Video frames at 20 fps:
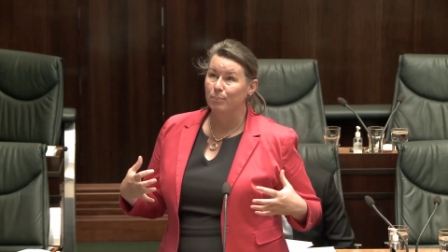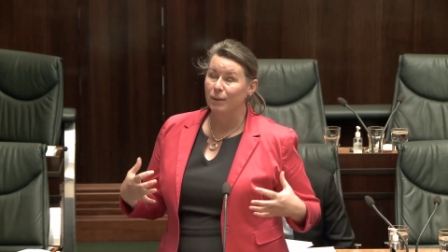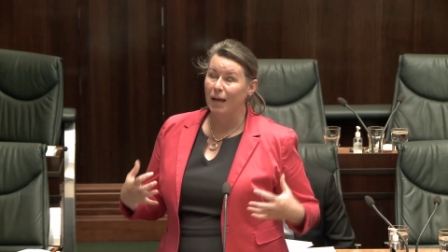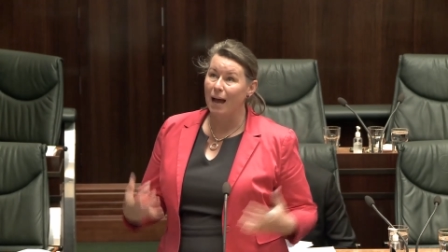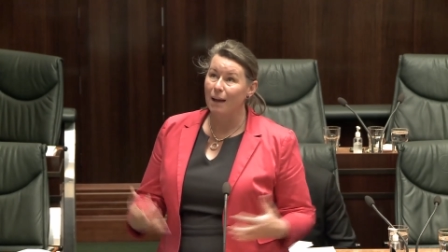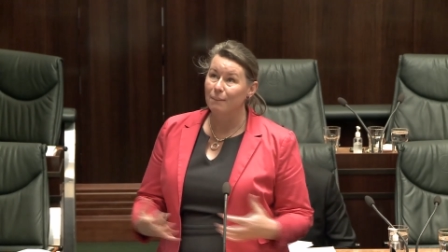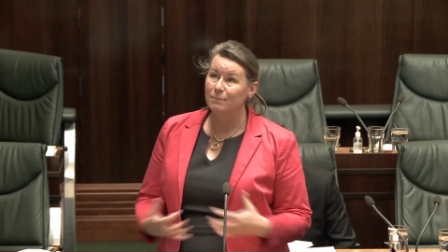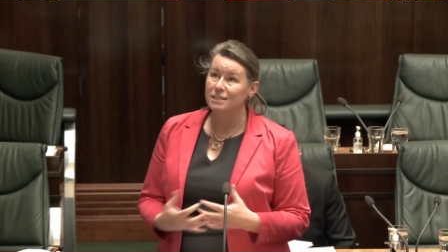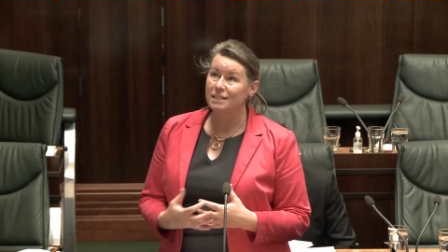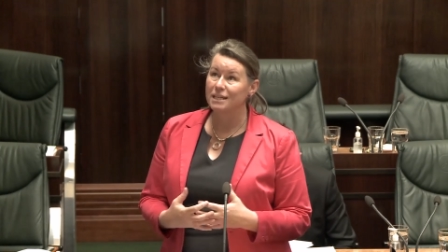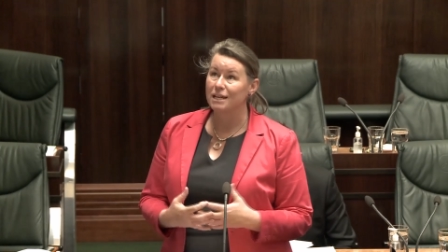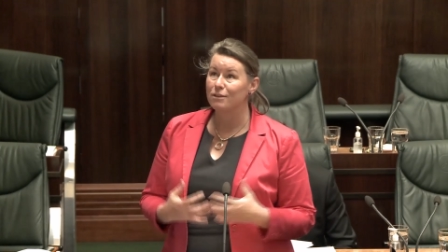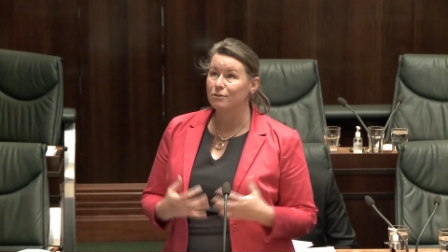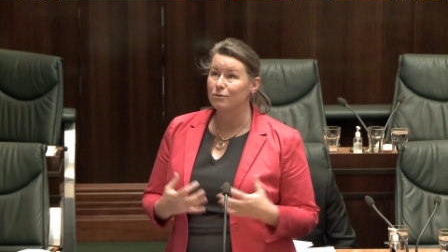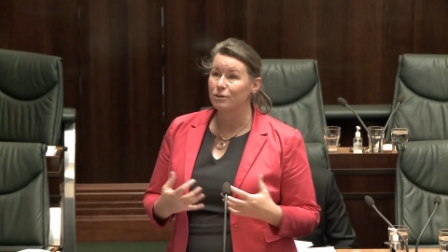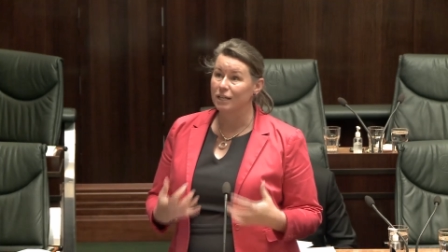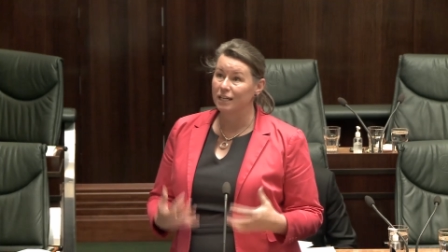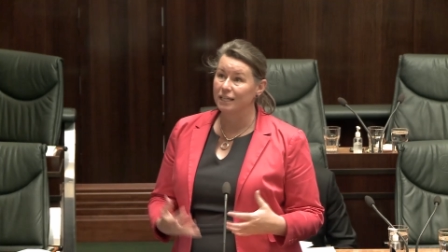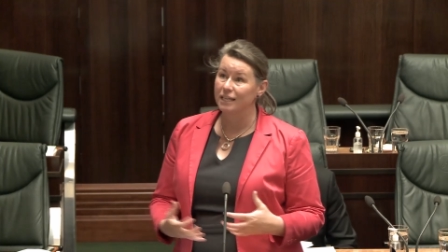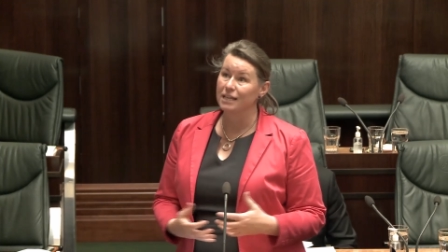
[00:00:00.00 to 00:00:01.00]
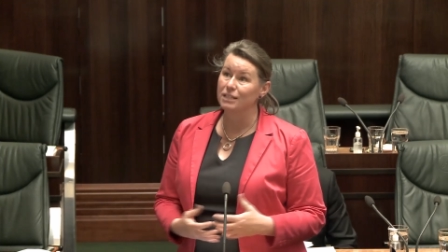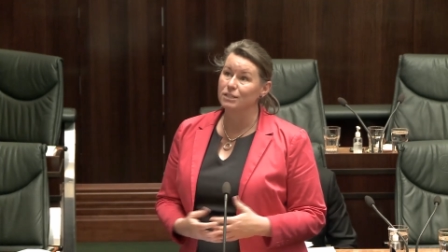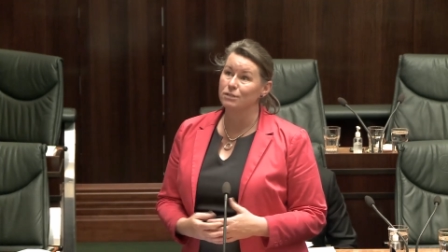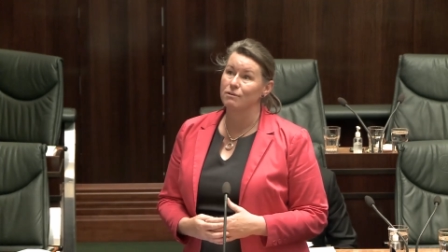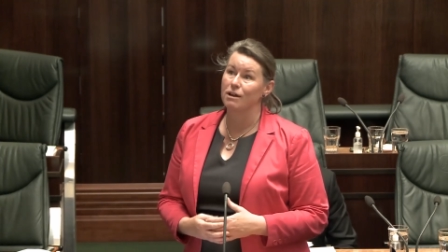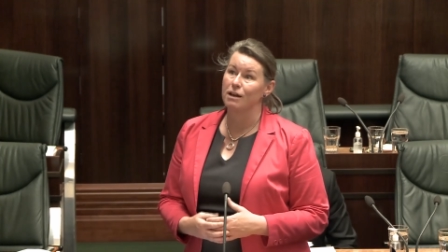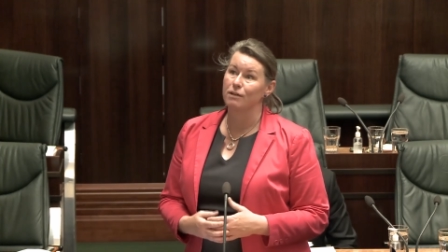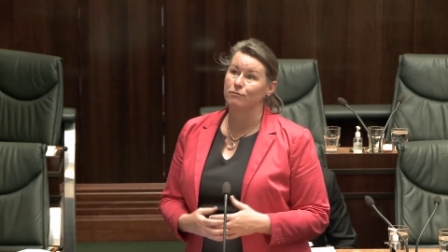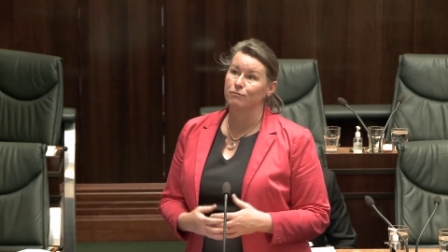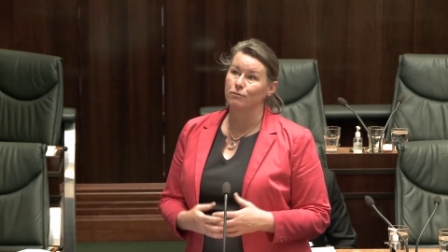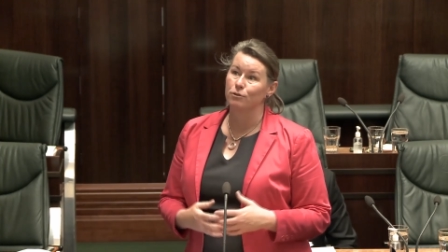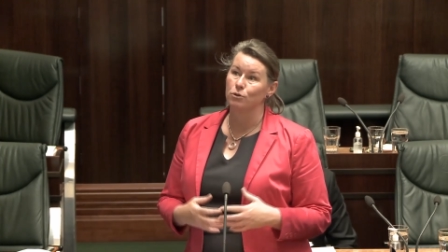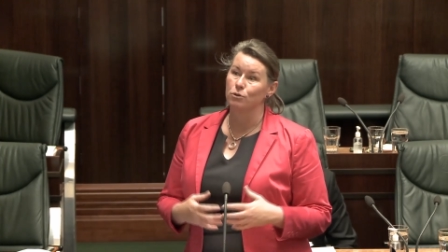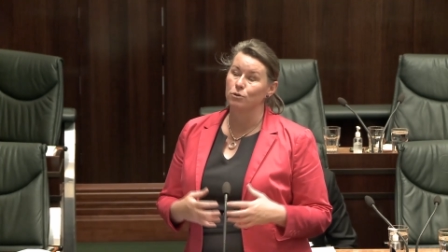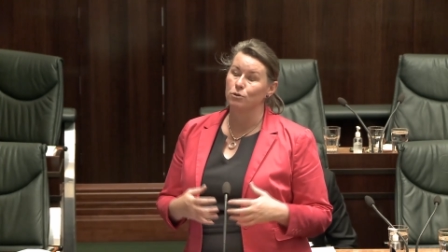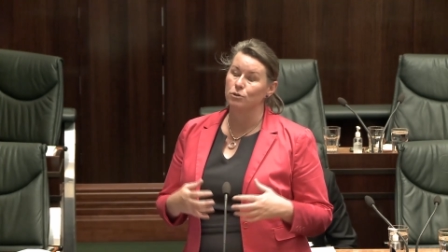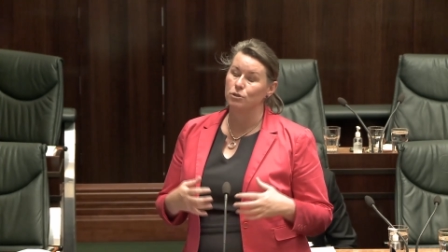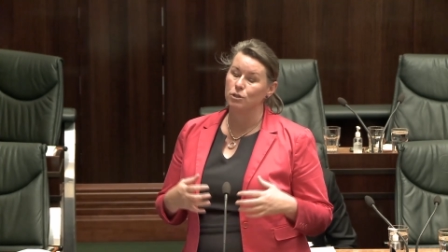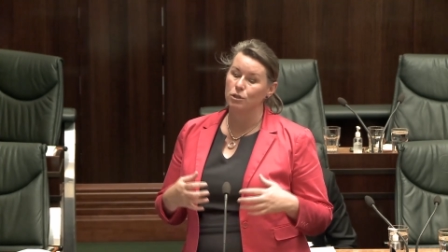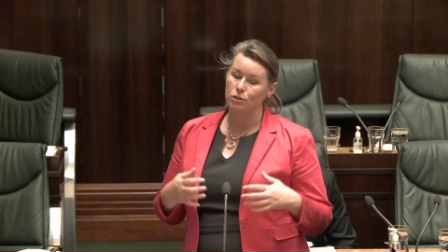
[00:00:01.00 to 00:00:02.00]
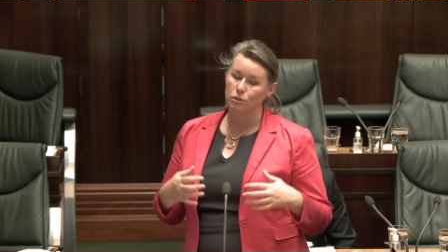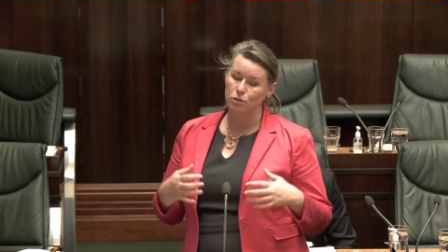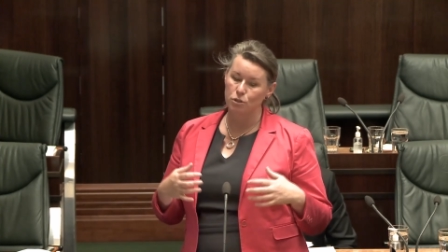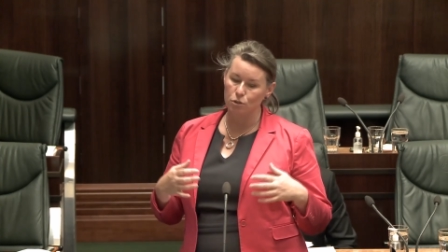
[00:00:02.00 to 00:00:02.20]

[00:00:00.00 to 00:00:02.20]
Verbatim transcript: come together and connect around food,